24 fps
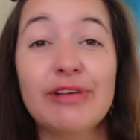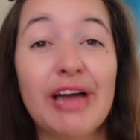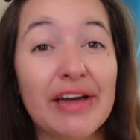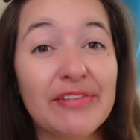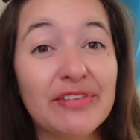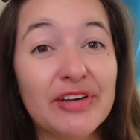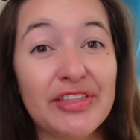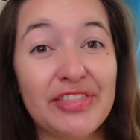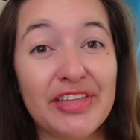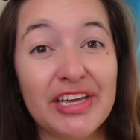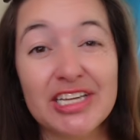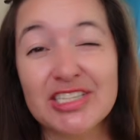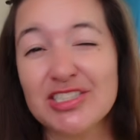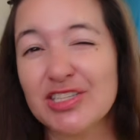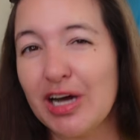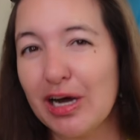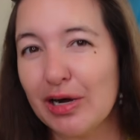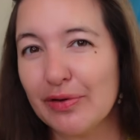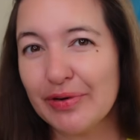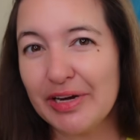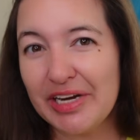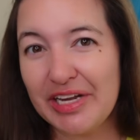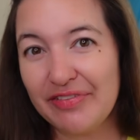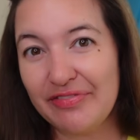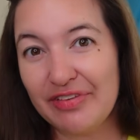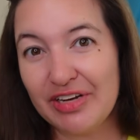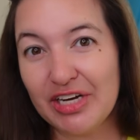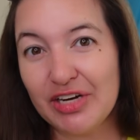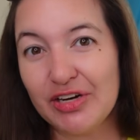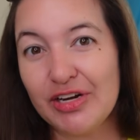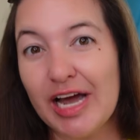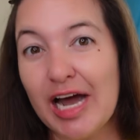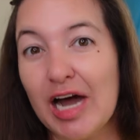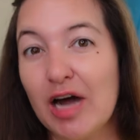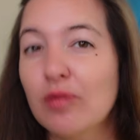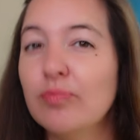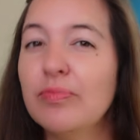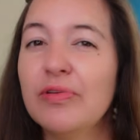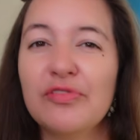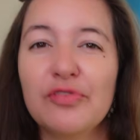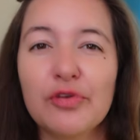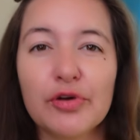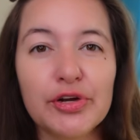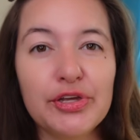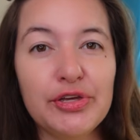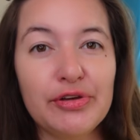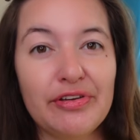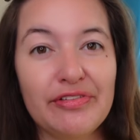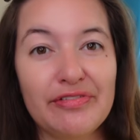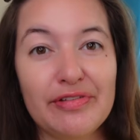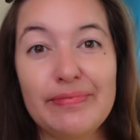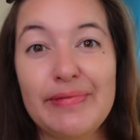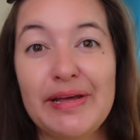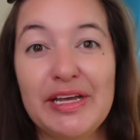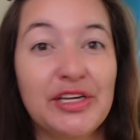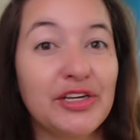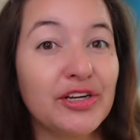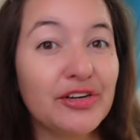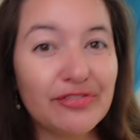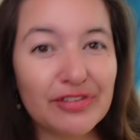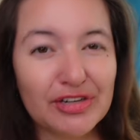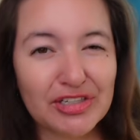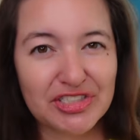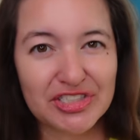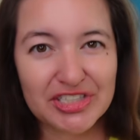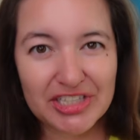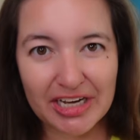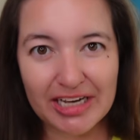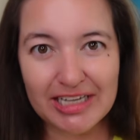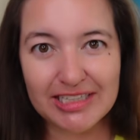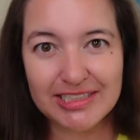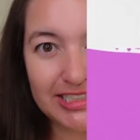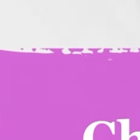everything is already figured out before you even make your first cut.